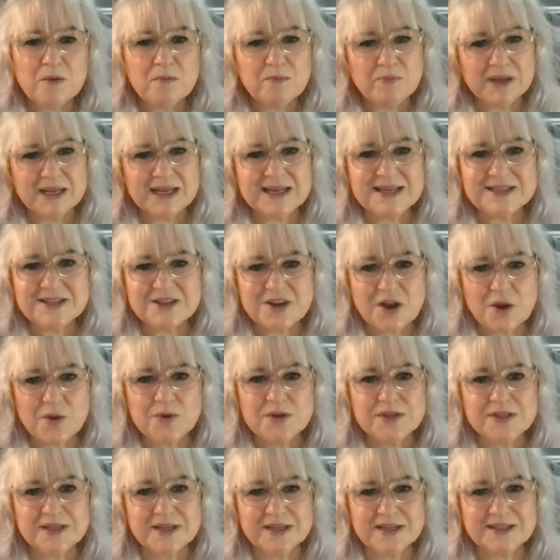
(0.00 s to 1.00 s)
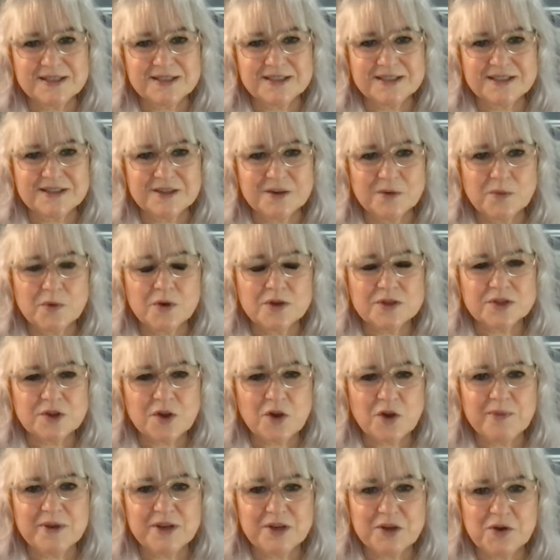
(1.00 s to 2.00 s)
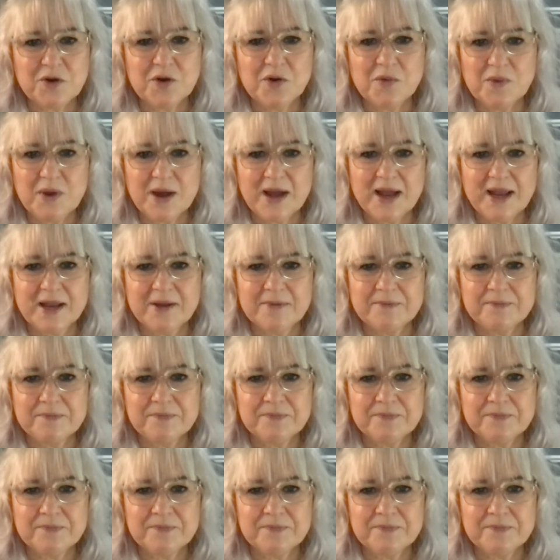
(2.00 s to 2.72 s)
please notice what's coming your way.